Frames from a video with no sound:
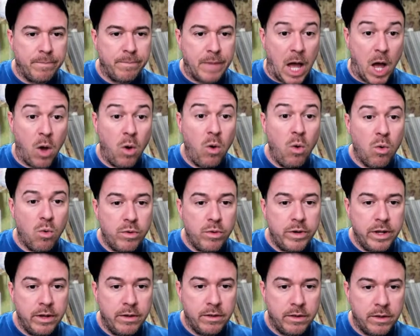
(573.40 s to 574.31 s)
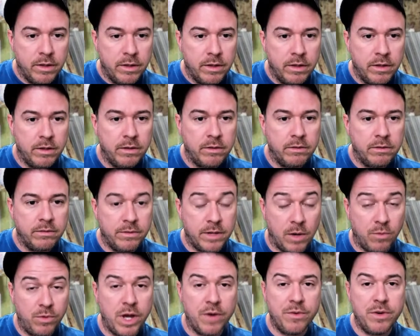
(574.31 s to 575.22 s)
Old.
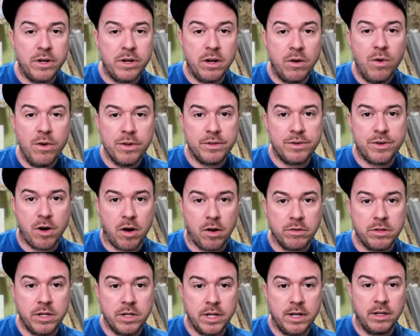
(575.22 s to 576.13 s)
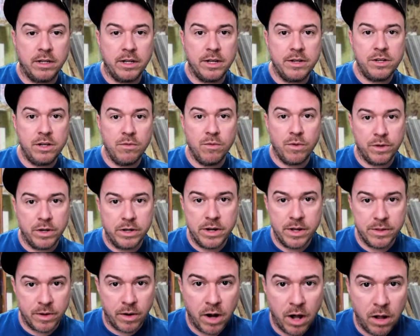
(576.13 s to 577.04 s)
Don't go to North Charleston unless you want
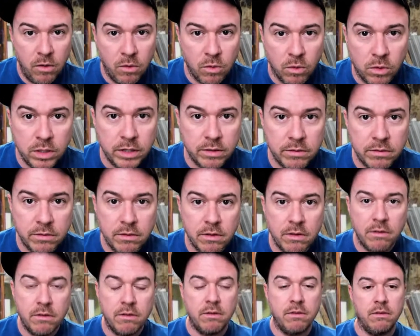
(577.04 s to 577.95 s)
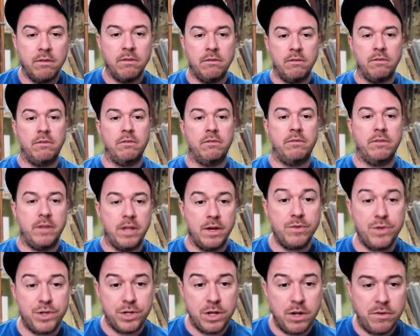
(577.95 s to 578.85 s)
another hole.
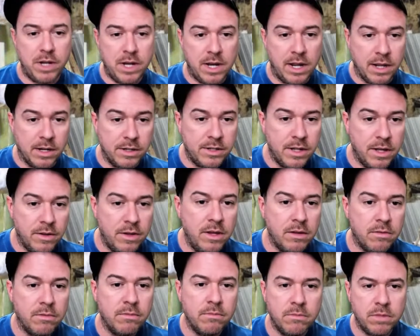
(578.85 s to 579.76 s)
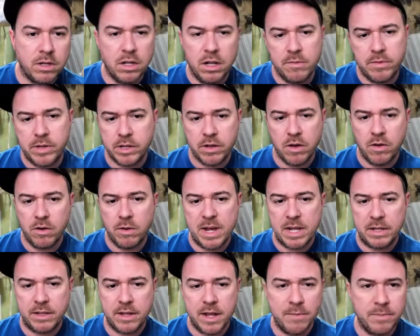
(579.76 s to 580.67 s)
They'll shoot it into you. But Clemson's going to
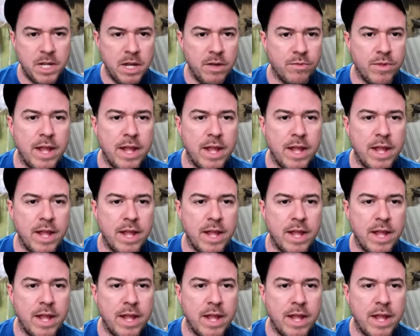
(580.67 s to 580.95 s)
beat them too.